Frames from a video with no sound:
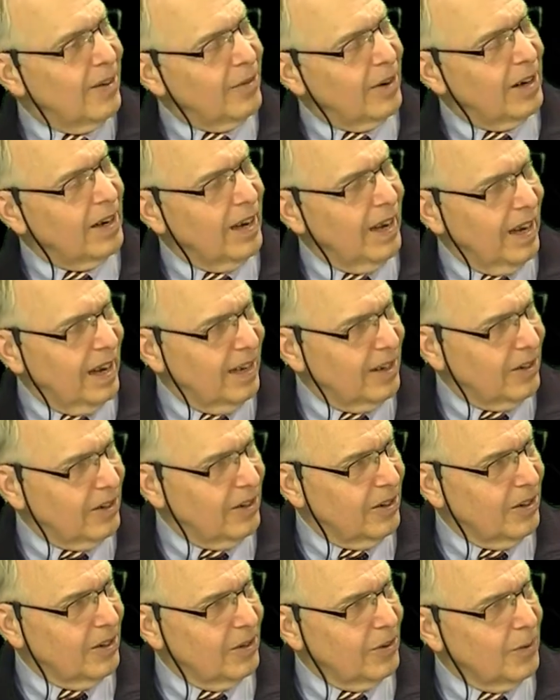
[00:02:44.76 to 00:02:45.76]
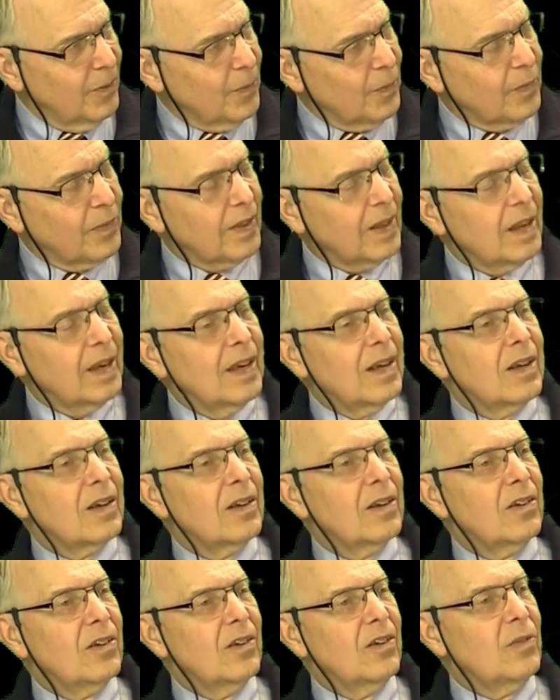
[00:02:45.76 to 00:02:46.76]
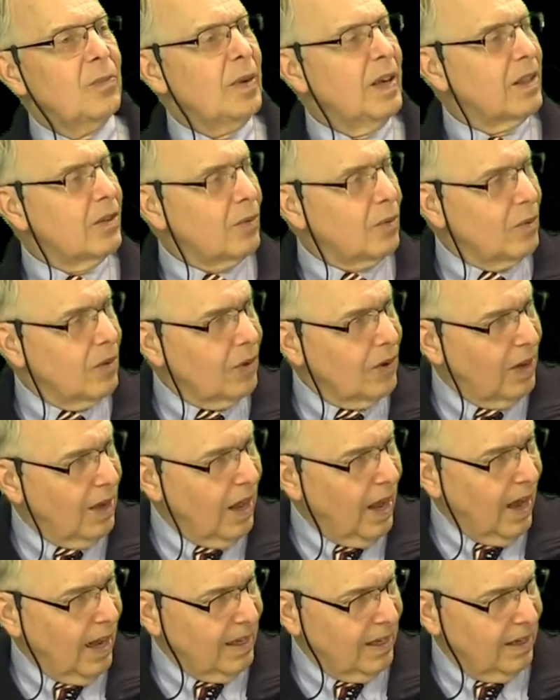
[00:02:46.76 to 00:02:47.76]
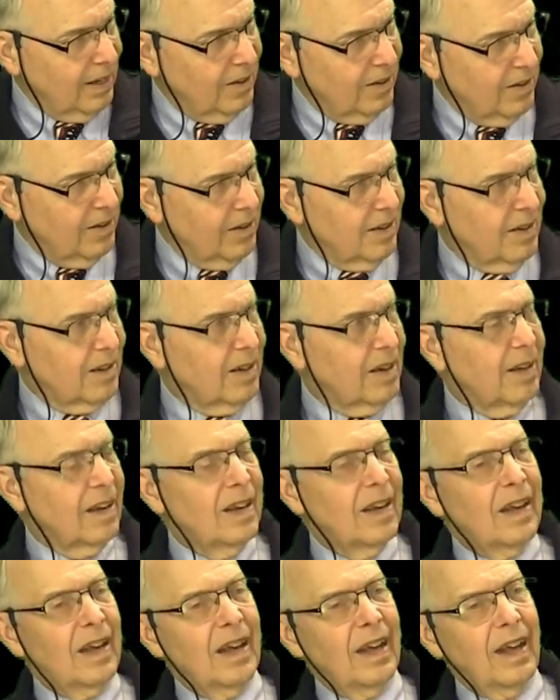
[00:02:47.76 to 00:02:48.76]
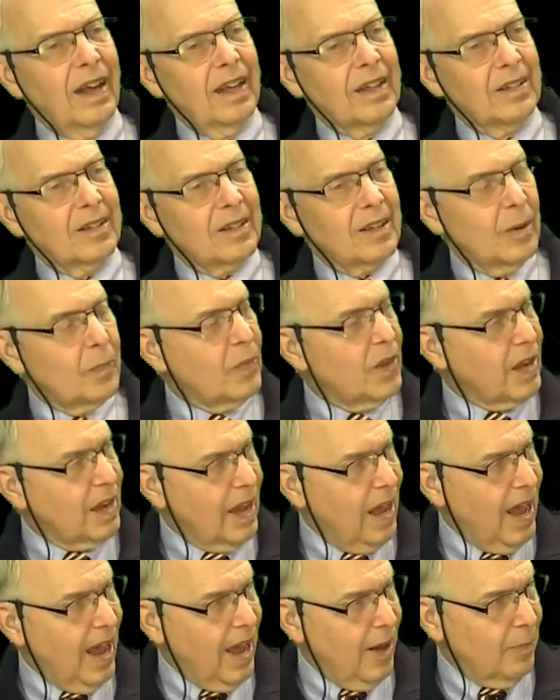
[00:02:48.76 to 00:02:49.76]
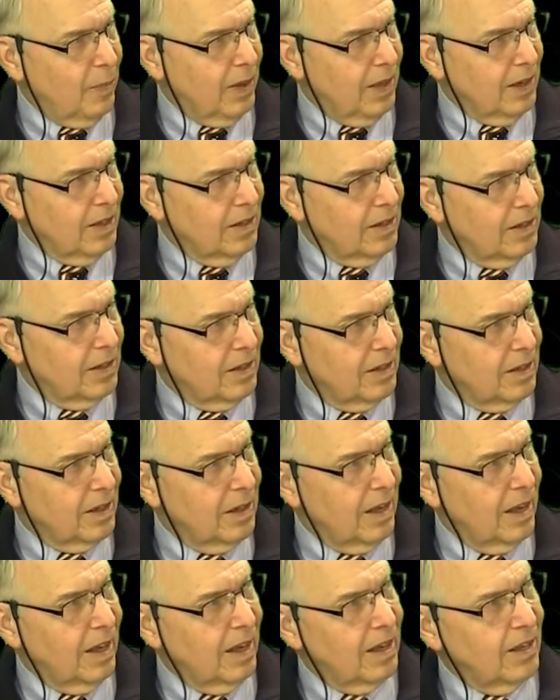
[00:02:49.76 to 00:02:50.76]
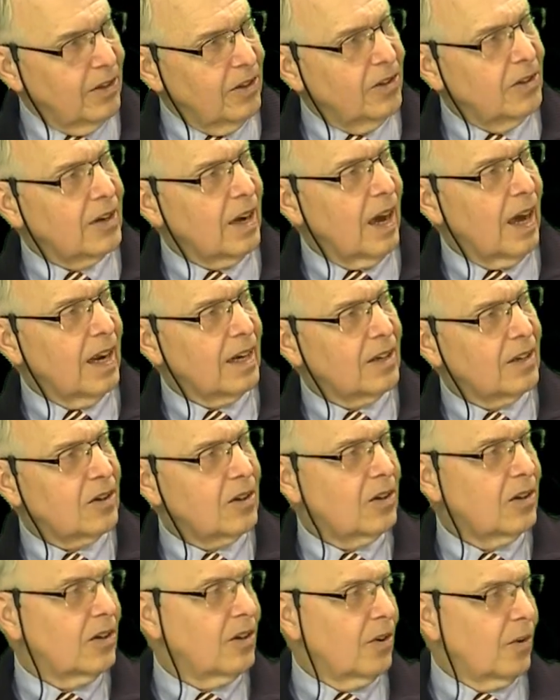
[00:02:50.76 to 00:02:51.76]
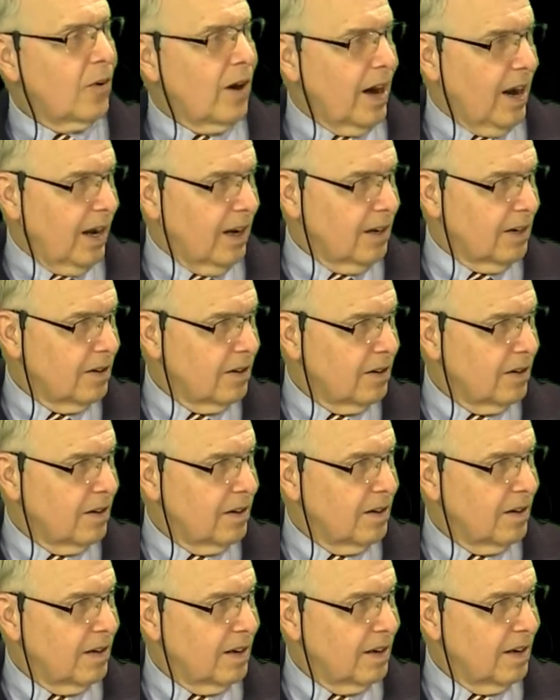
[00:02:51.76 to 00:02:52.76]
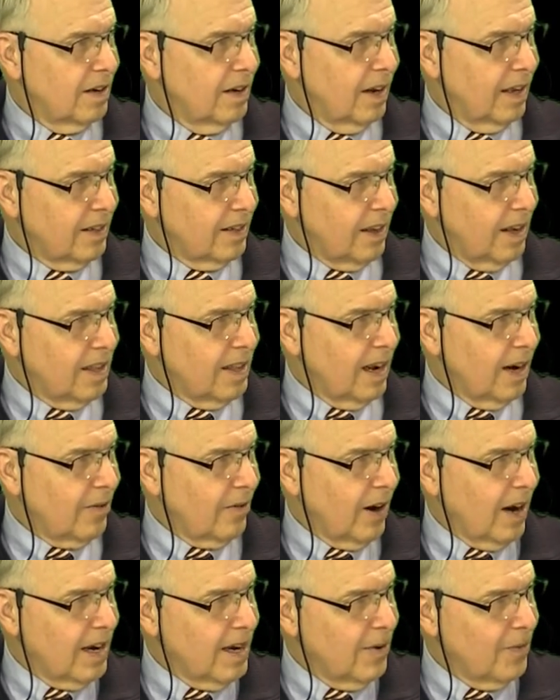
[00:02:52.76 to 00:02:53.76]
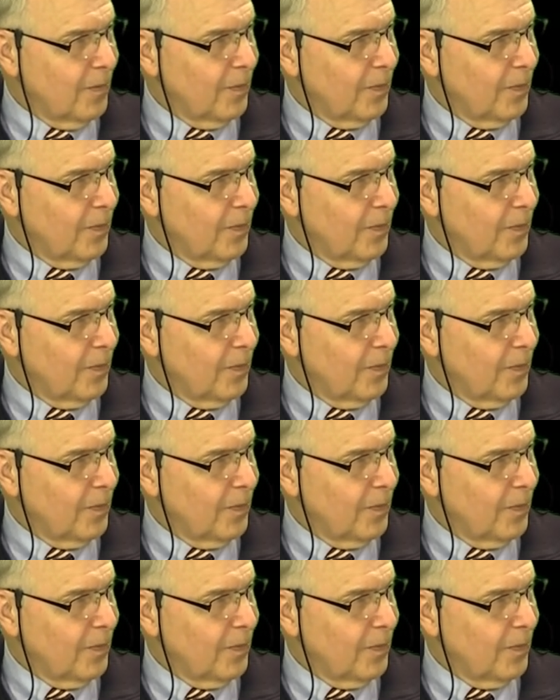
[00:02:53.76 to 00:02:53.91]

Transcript: want to ask you, you've been through a lot, and something happened and you got turned around. Did I say that right?